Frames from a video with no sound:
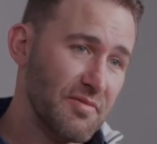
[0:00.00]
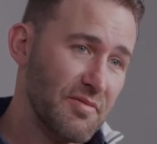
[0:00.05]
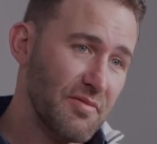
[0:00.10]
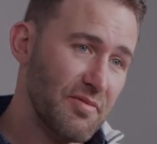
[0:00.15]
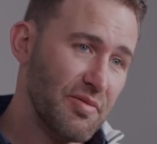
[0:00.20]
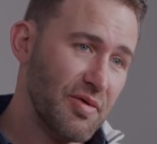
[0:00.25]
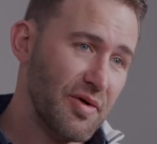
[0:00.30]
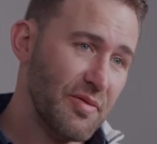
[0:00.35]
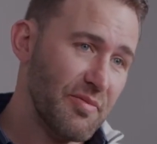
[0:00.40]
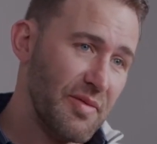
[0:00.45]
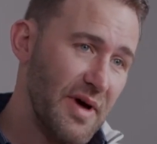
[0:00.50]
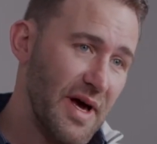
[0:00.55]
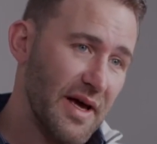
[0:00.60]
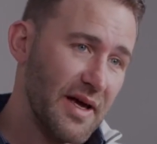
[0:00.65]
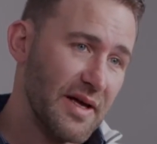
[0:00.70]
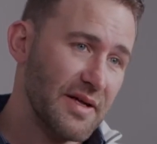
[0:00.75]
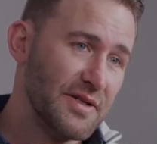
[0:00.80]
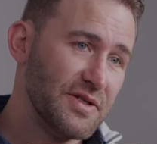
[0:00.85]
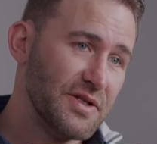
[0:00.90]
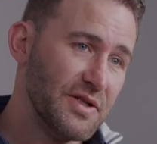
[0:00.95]
put
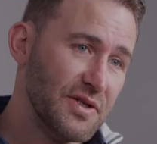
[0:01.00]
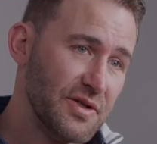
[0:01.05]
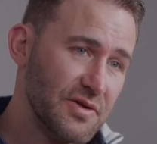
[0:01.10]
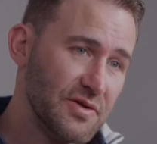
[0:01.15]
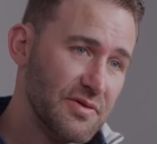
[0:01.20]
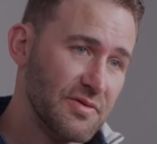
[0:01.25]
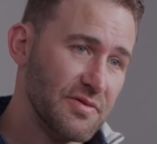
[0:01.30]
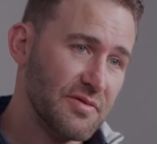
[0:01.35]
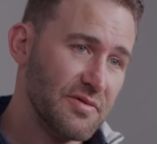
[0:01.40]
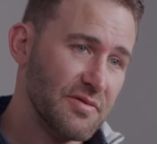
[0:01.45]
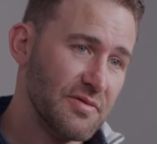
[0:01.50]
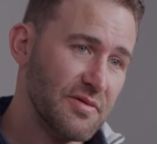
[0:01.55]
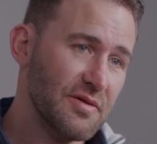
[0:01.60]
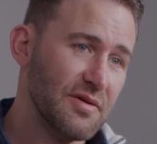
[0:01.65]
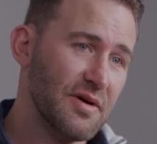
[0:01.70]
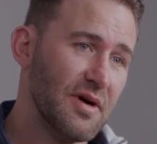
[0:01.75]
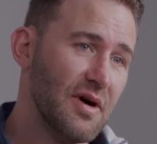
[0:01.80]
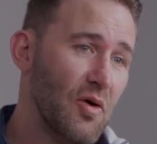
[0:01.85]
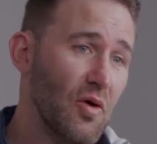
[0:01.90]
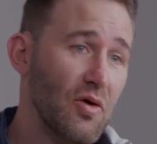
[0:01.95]
back into
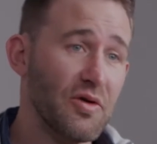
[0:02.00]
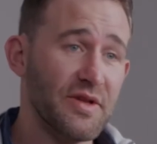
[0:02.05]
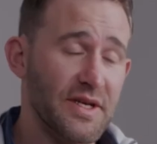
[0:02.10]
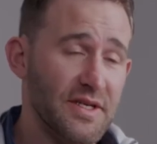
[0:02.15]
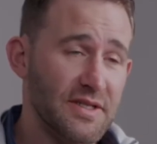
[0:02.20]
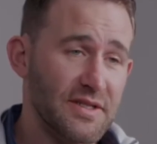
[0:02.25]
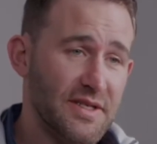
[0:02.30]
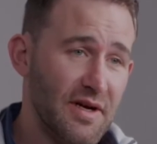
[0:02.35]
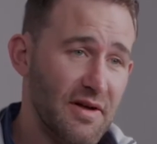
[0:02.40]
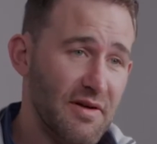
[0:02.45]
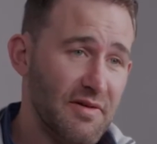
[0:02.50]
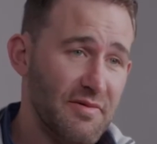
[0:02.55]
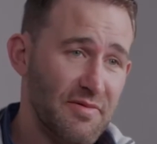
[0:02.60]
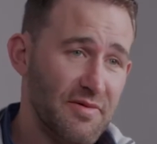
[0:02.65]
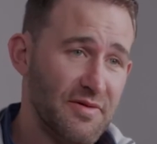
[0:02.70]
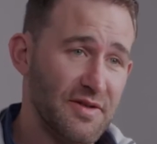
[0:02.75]
a holding cell